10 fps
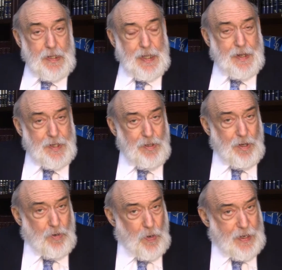let us
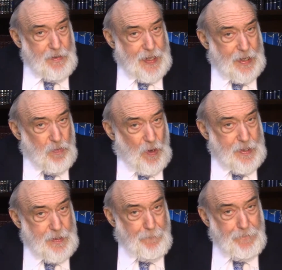look quickly at what
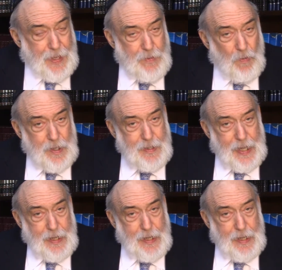the